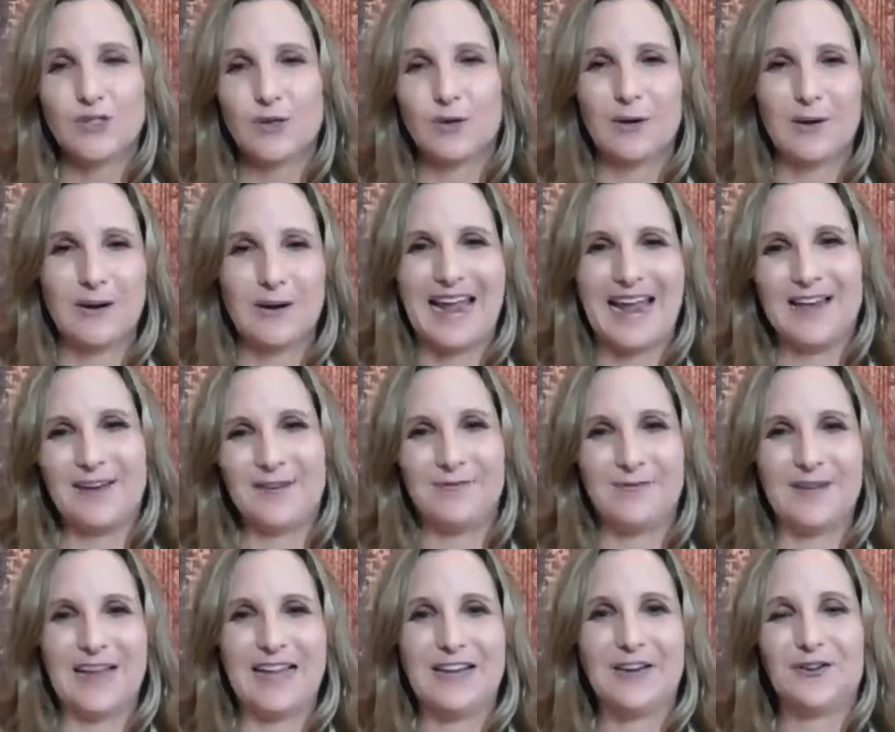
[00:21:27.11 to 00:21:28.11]
So we're kind
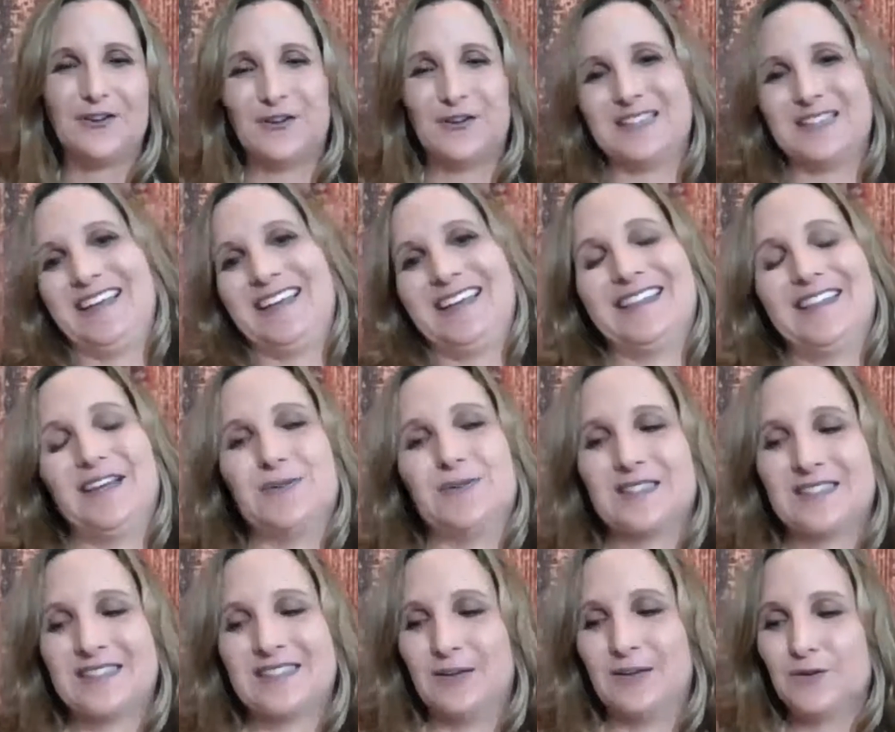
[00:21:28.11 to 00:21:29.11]
of introducing in
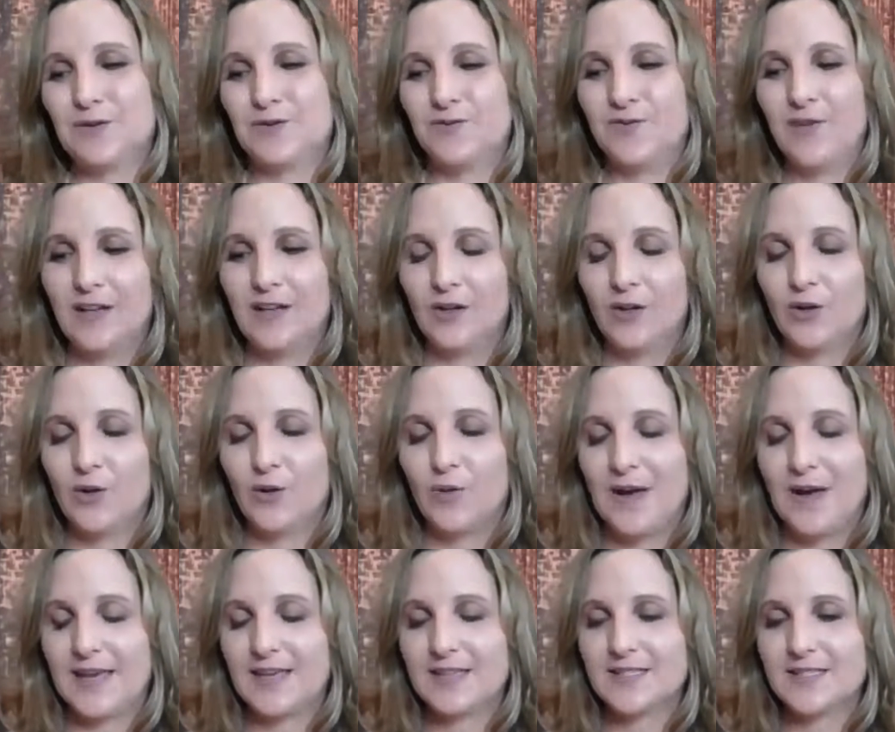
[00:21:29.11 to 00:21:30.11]
those fun little
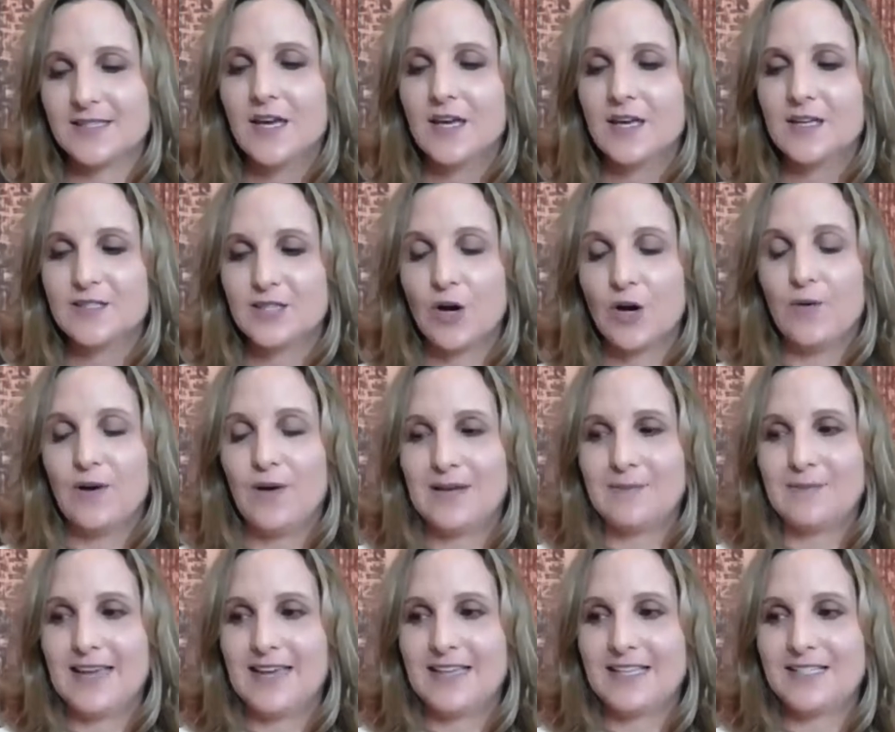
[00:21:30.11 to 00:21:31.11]
ways. So
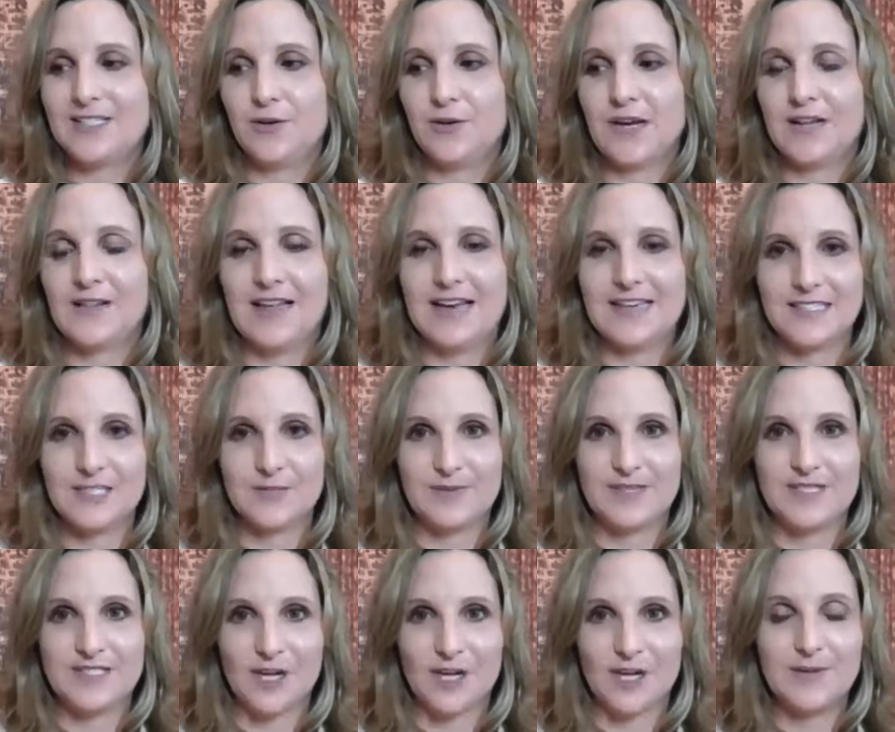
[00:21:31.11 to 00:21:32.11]
in my kids' yoga classes,
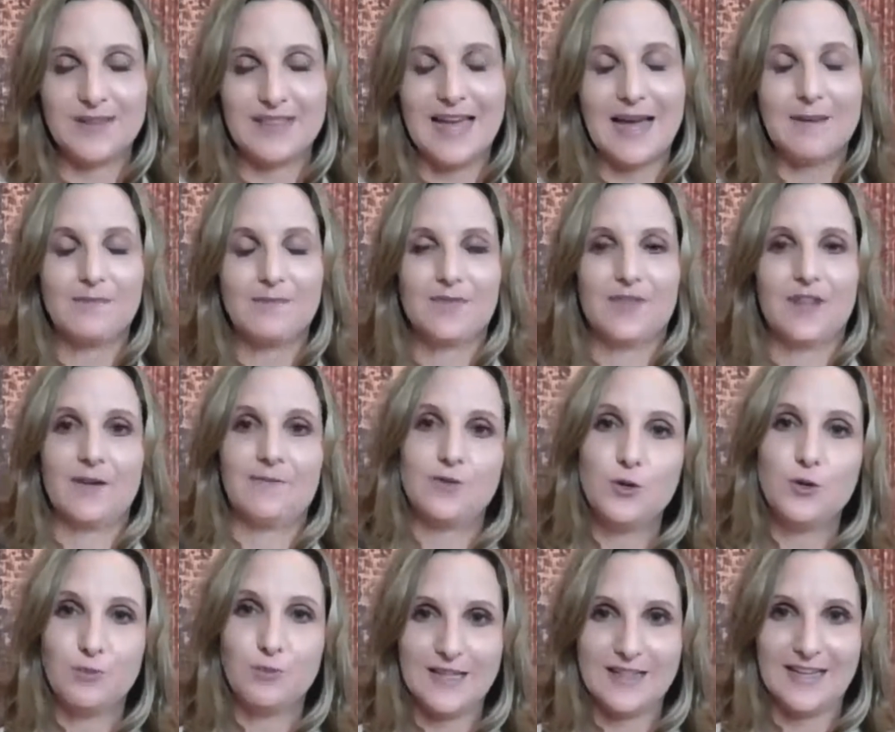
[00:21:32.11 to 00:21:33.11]
we start with that, a
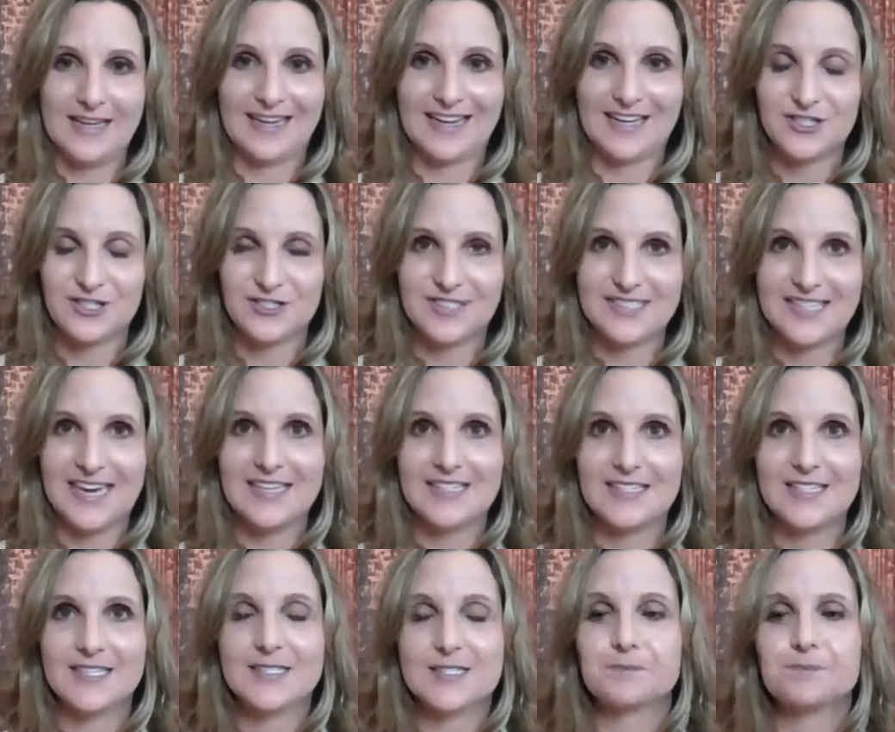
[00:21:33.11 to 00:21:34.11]
few breathing
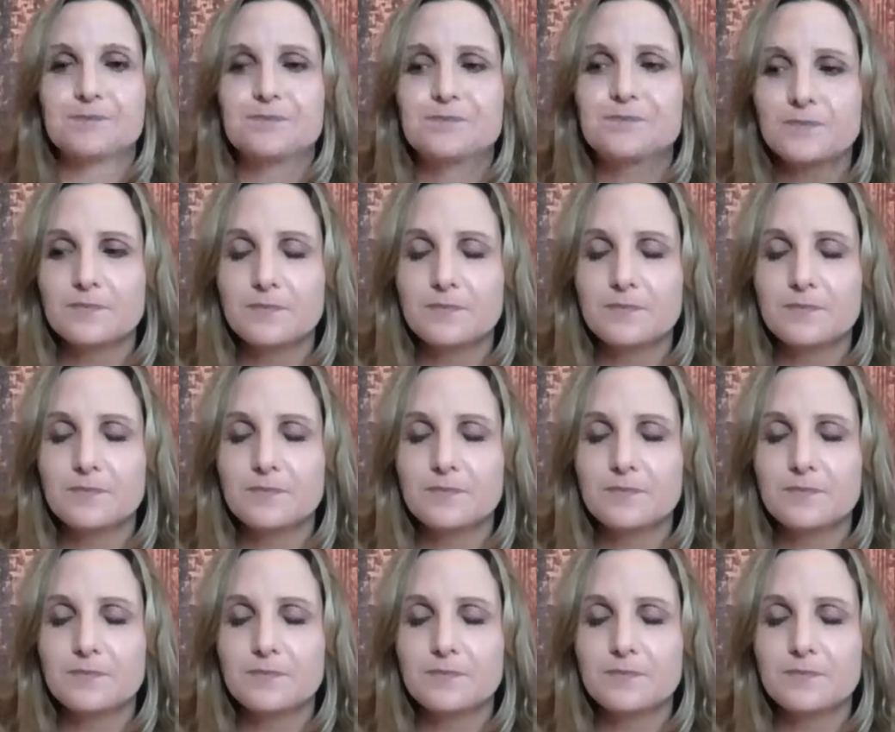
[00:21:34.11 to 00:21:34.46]
exercises.